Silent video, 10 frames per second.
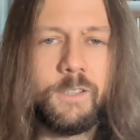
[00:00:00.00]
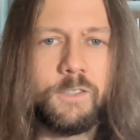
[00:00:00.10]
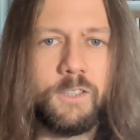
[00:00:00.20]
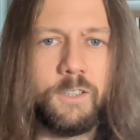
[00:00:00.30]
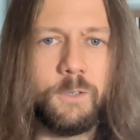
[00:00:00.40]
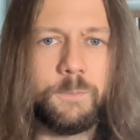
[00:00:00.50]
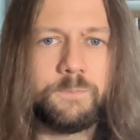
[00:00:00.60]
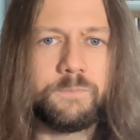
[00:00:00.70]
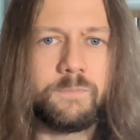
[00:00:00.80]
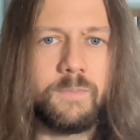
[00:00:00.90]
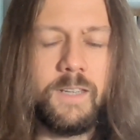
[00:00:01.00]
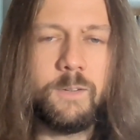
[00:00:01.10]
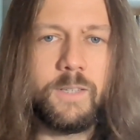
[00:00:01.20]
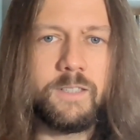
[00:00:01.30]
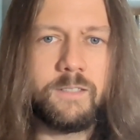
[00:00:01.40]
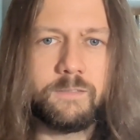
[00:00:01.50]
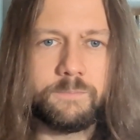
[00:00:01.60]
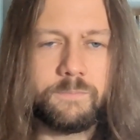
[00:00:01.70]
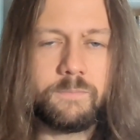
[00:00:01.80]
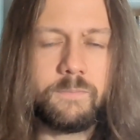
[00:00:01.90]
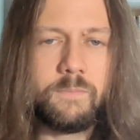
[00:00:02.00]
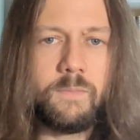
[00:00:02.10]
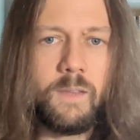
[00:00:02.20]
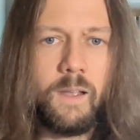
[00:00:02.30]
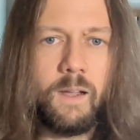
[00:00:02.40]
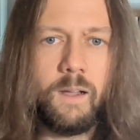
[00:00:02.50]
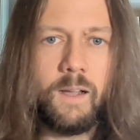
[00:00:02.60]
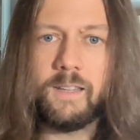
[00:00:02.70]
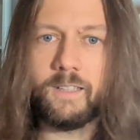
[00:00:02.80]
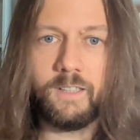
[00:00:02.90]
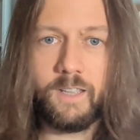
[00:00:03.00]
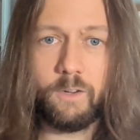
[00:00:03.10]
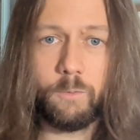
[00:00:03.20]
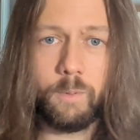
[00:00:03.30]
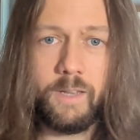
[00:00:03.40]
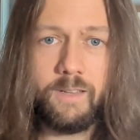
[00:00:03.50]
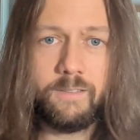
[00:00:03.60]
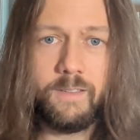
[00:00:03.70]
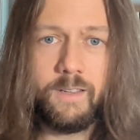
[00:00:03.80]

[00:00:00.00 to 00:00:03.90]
So anyways, I'd like to thank you for playing,